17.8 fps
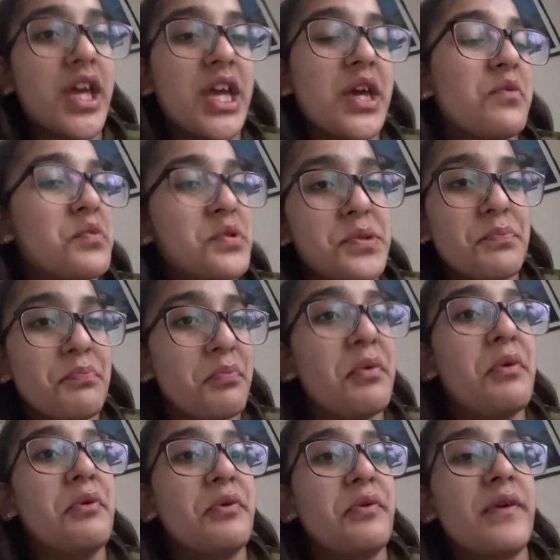It was
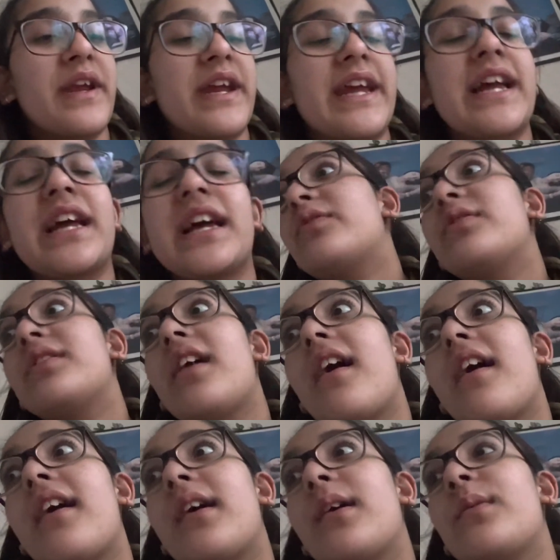boring. Before that, I